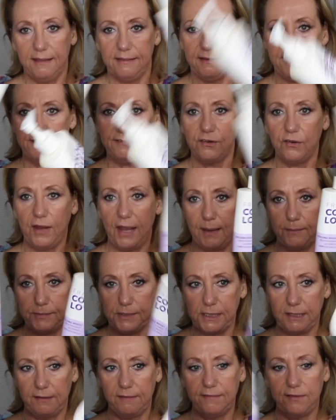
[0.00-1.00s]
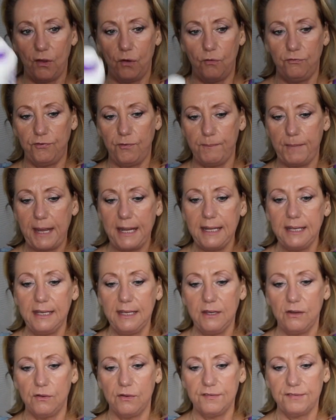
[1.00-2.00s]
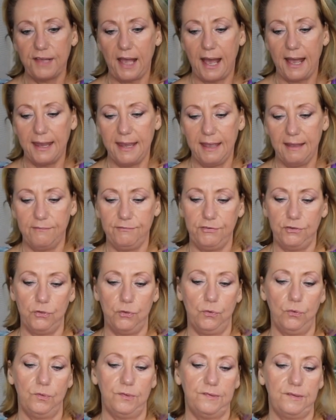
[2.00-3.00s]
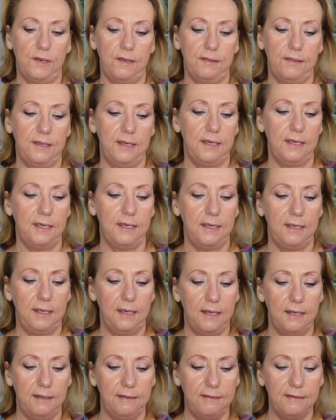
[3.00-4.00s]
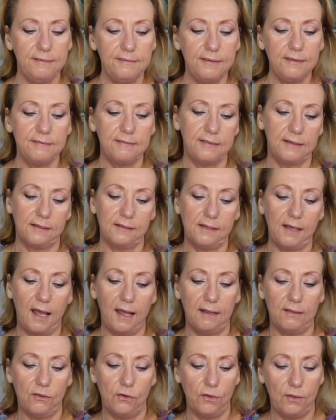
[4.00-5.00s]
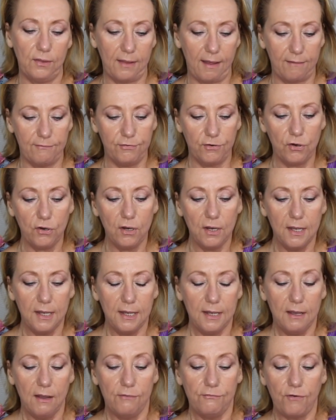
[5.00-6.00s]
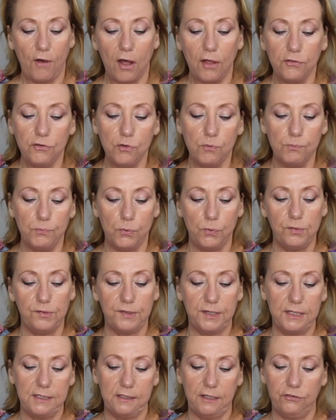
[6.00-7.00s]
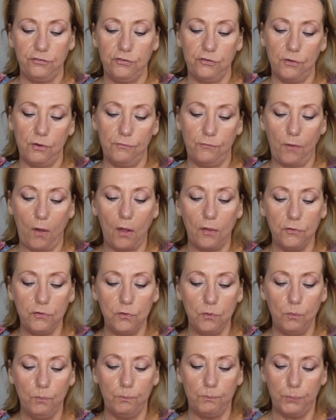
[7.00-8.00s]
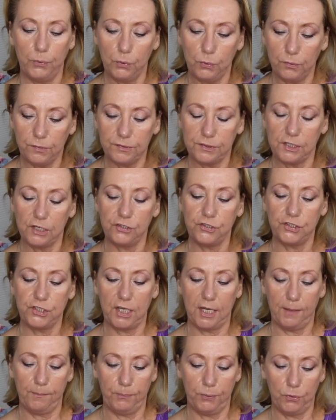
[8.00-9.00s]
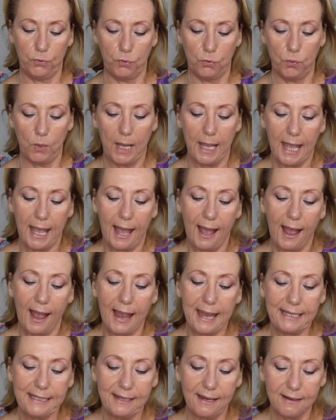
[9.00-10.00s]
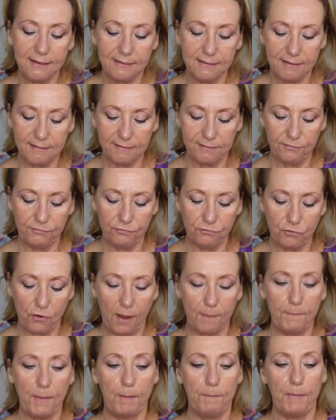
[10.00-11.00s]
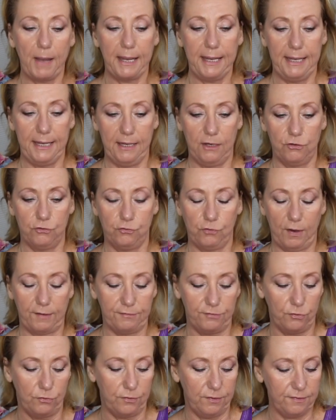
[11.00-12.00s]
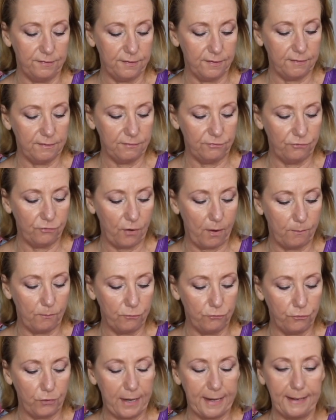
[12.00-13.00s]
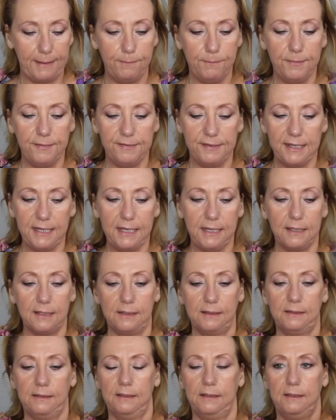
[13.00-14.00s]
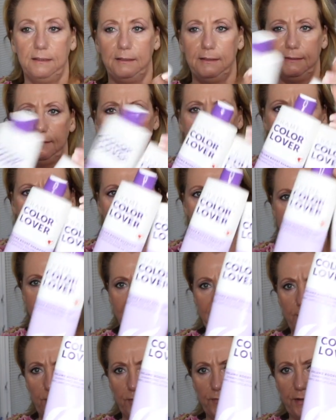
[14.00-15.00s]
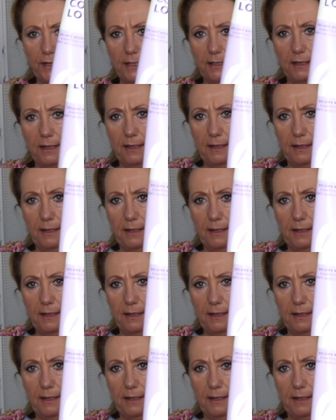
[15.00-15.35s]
These are empty. So for many years I have used the, this is the Color Lover Volume Boost Conditioner, Volume Boost Shampoo. I get this from my hairdresser. This is from Framesi. That's the name of it.